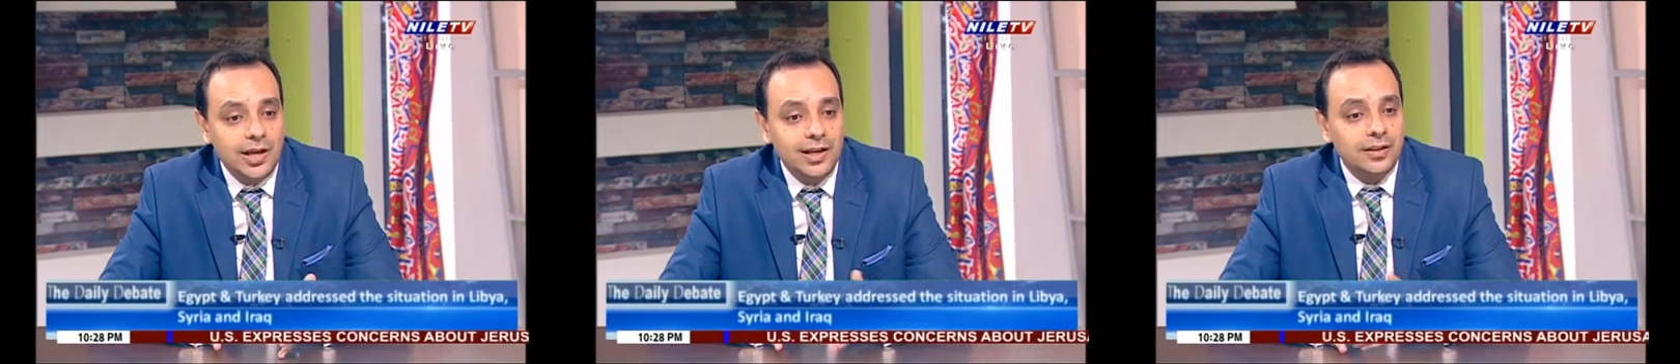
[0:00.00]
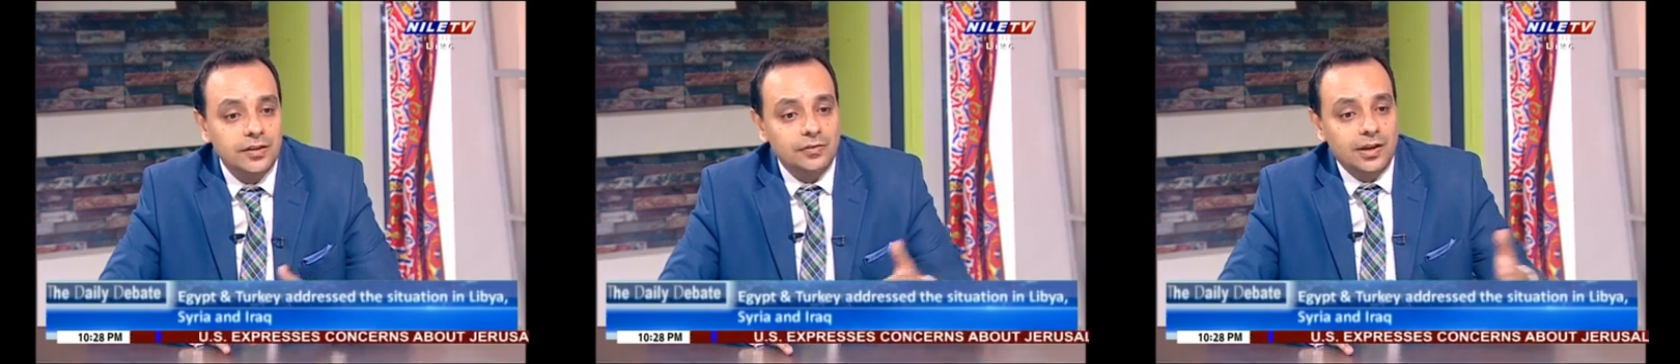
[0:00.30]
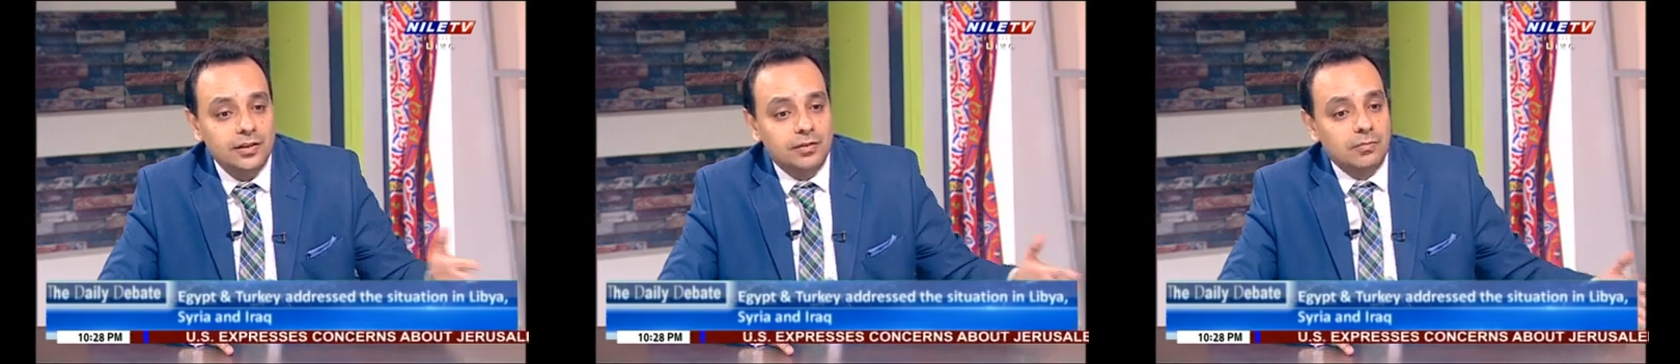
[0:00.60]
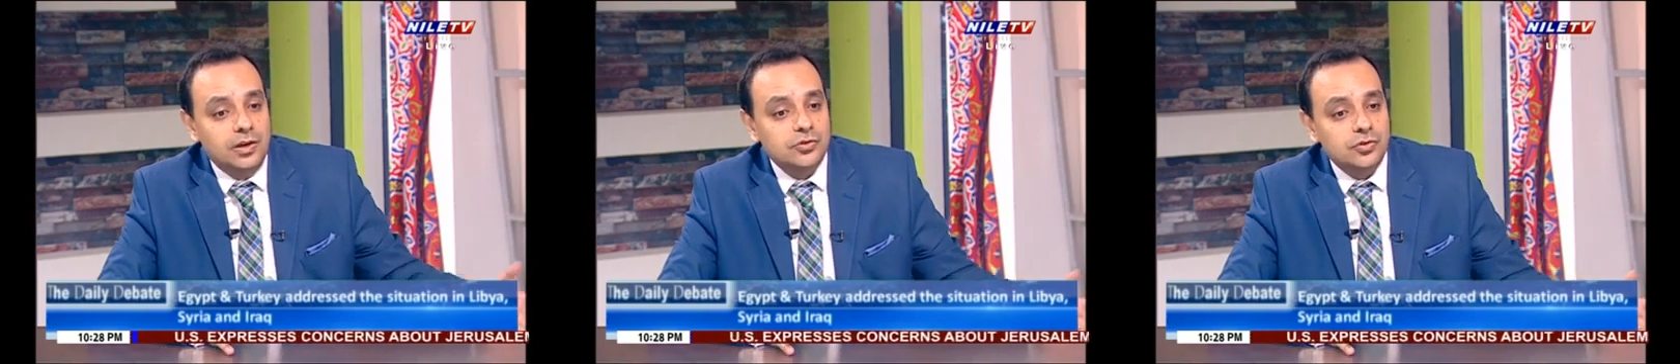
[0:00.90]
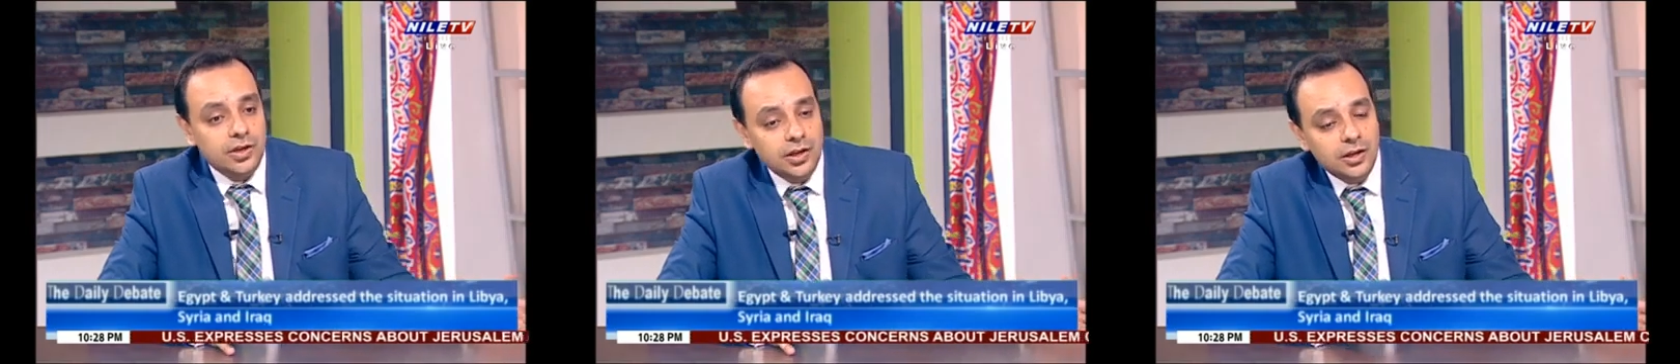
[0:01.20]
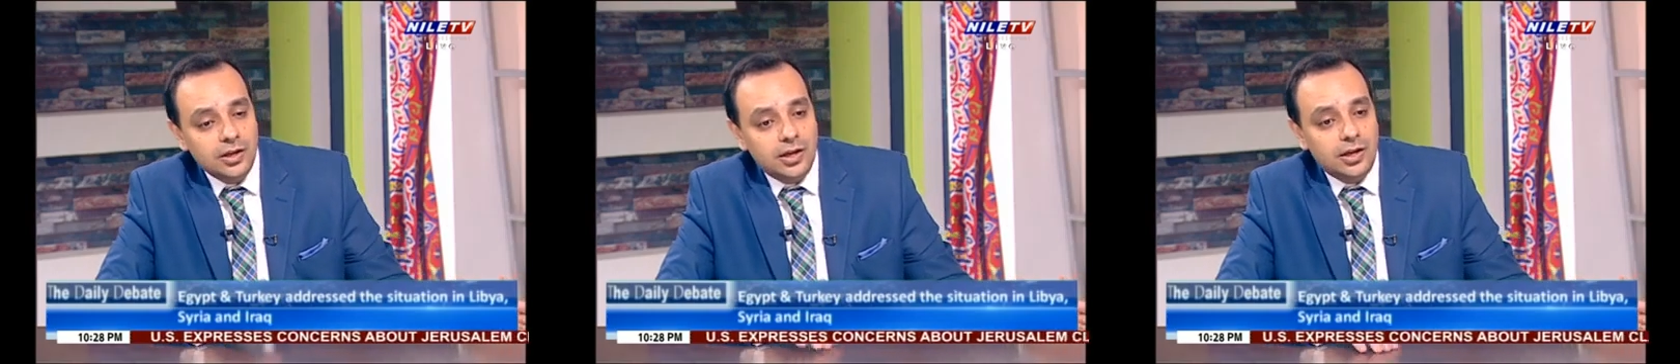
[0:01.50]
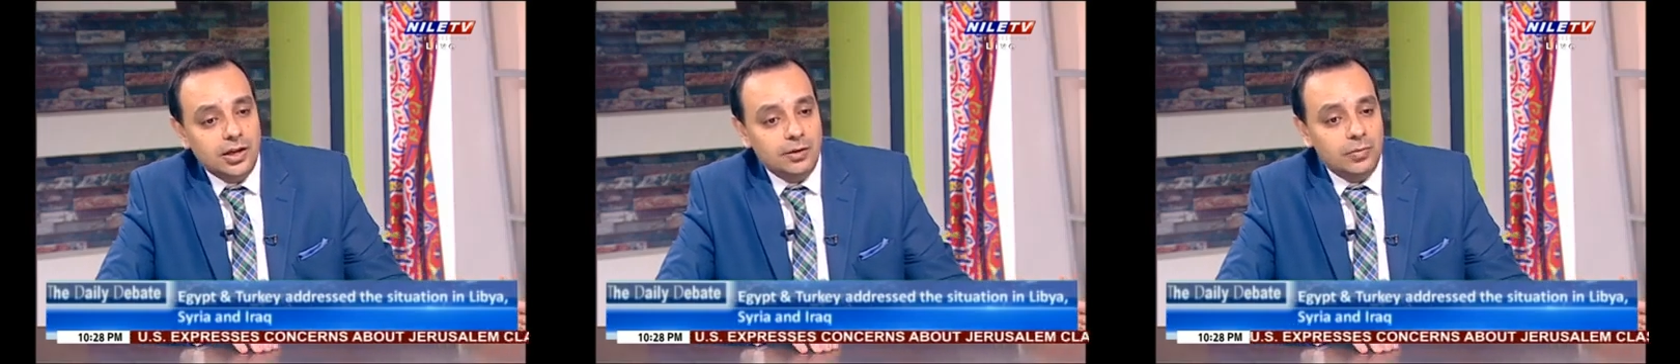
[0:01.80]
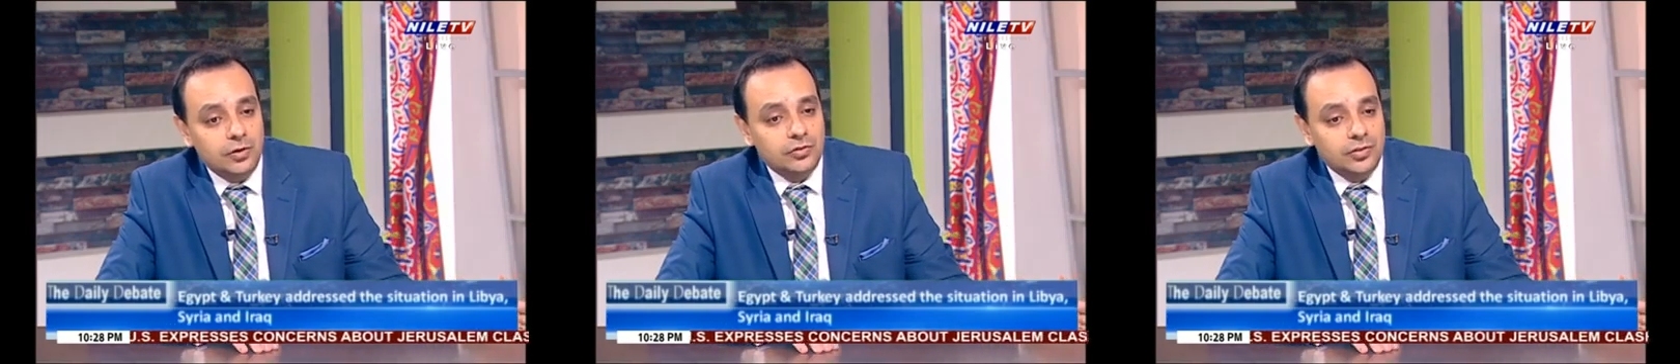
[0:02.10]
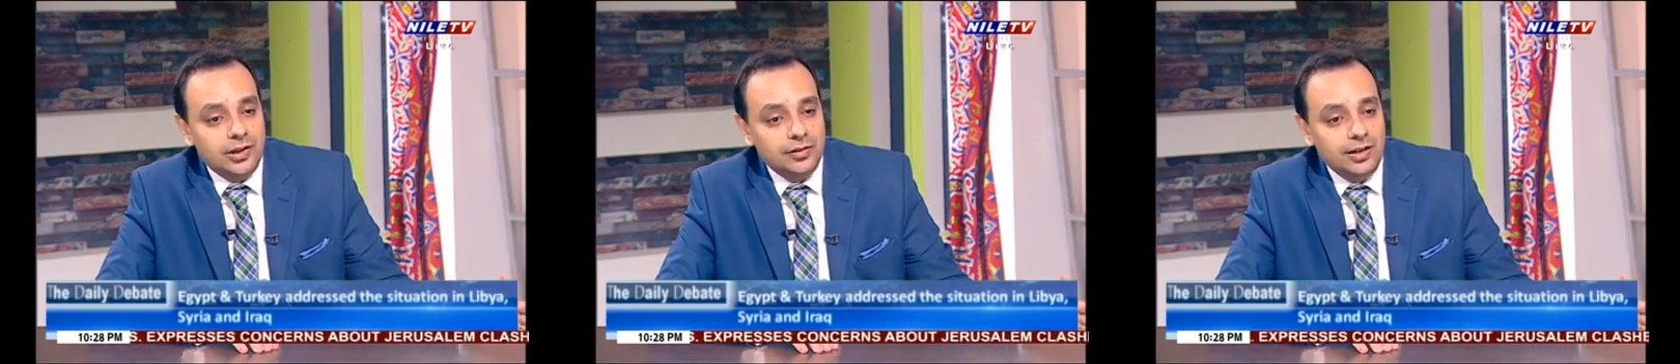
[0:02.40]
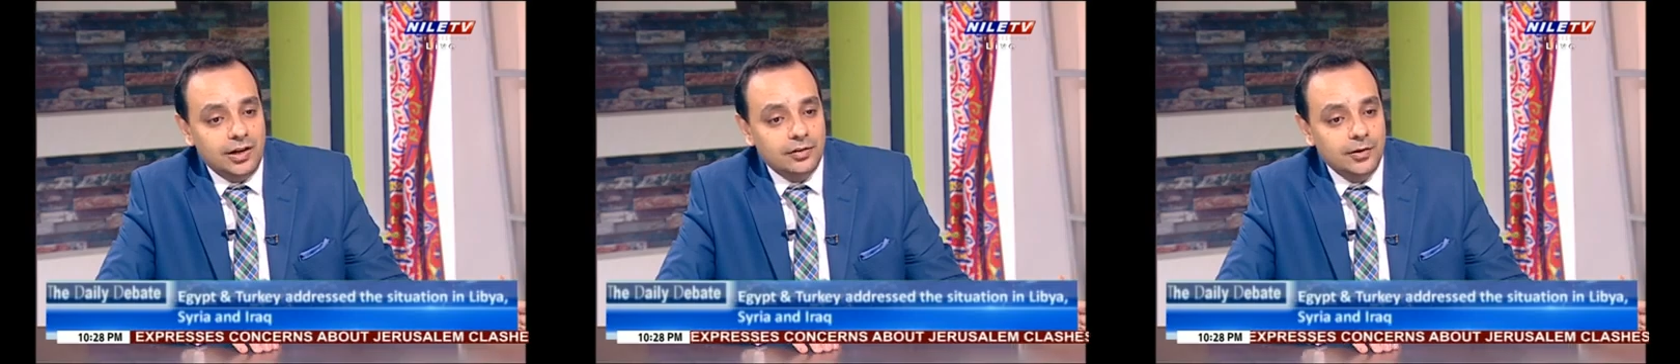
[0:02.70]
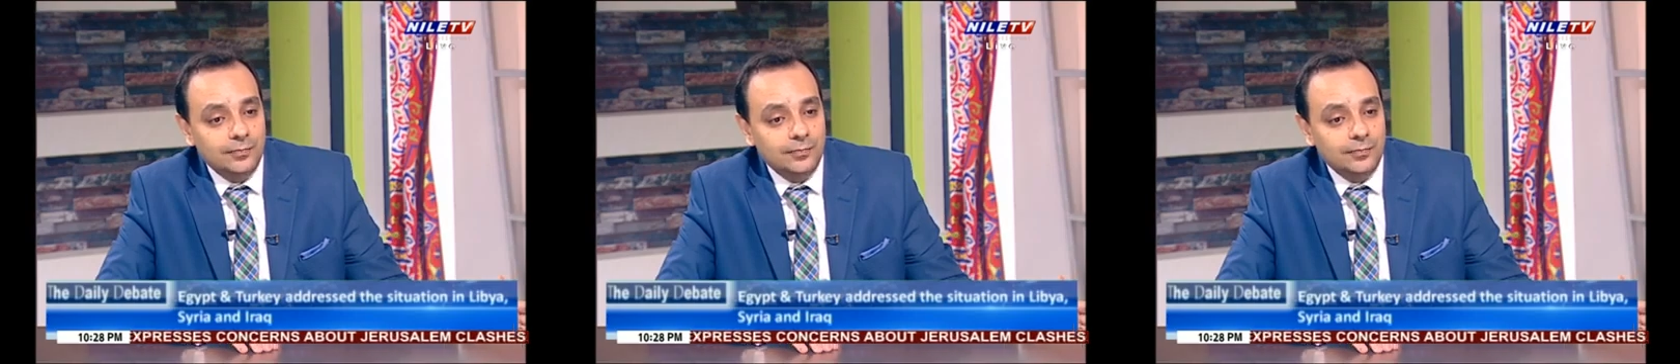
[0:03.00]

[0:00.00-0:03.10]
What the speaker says: and they sent military personnel there.